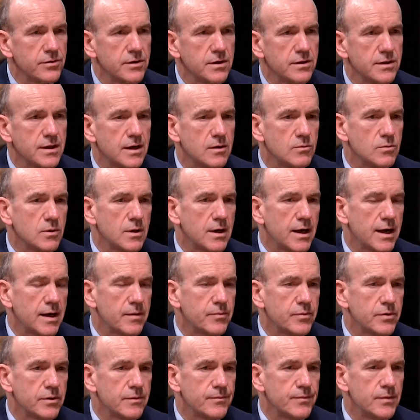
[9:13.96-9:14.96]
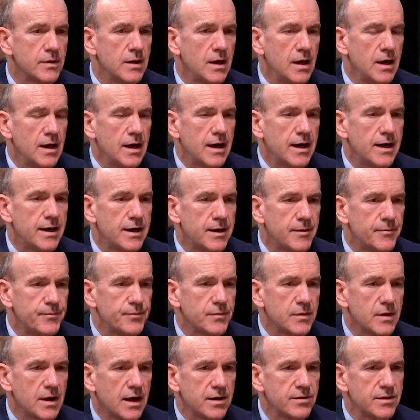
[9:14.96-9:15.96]
think that will happen. Um,
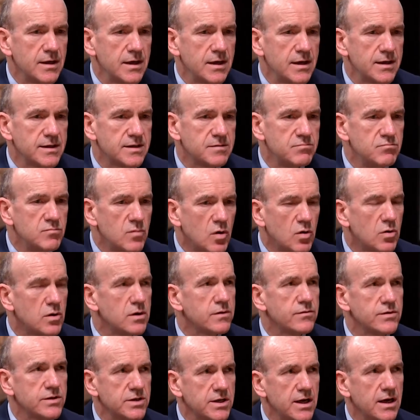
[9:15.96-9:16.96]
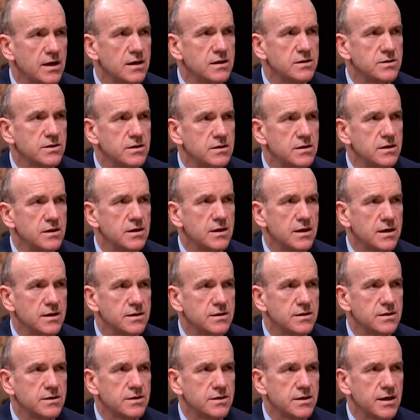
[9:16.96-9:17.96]
I think it's more of a challenge in the
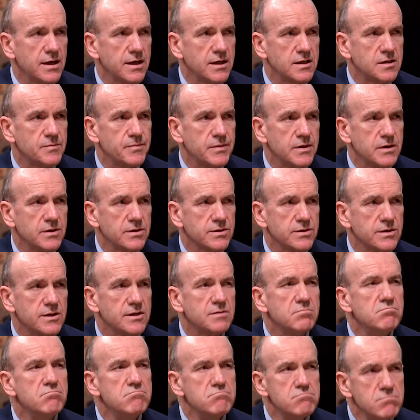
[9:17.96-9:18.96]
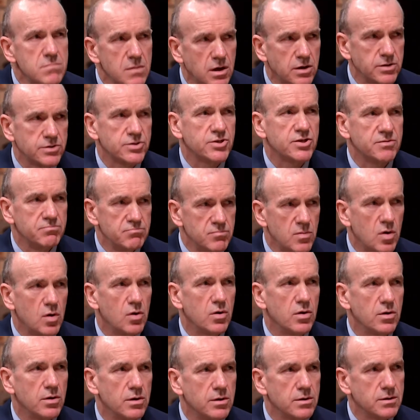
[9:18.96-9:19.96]
United States because there's much
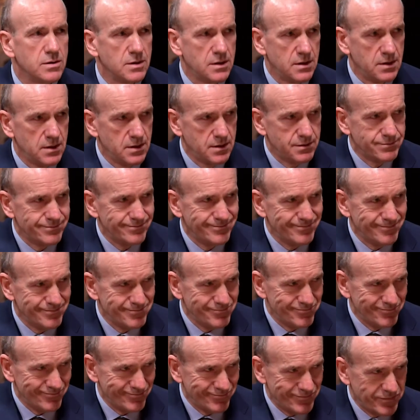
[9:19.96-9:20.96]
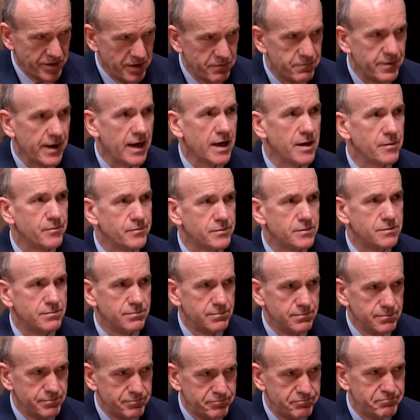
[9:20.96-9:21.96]
more developed
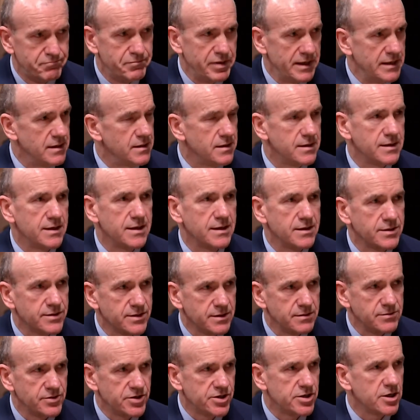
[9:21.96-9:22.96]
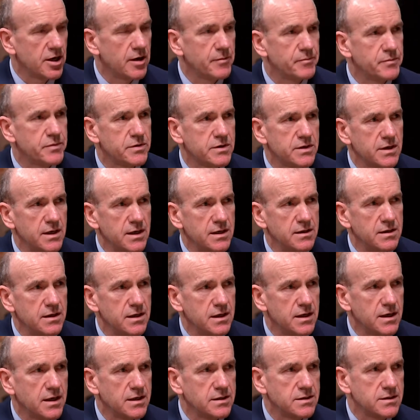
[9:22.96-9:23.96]
buildings and shops in the
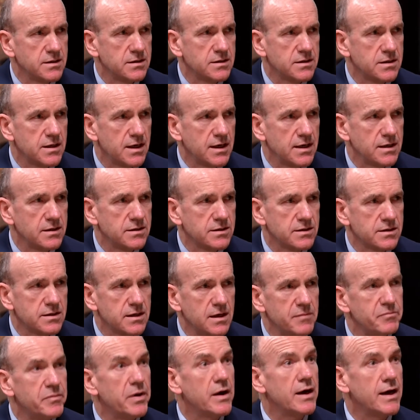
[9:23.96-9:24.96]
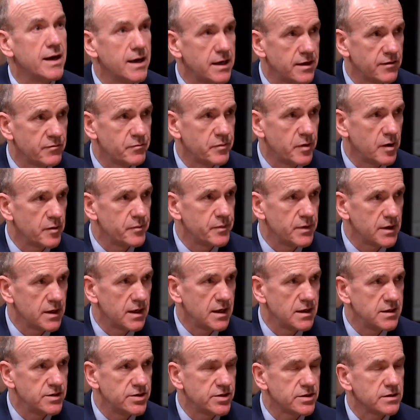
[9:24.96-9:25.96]
United States per head of
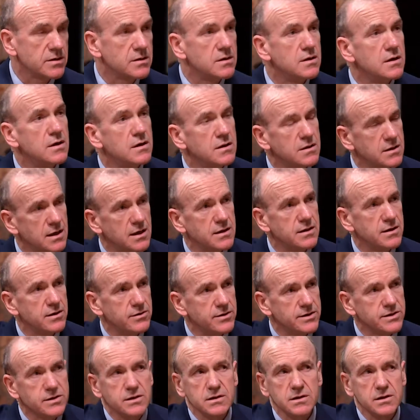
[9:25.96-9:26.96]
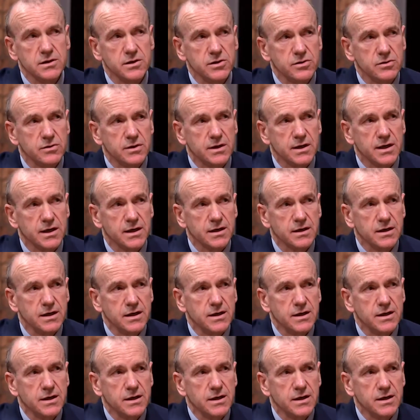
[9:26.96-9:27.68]
population than there is in the U K. But,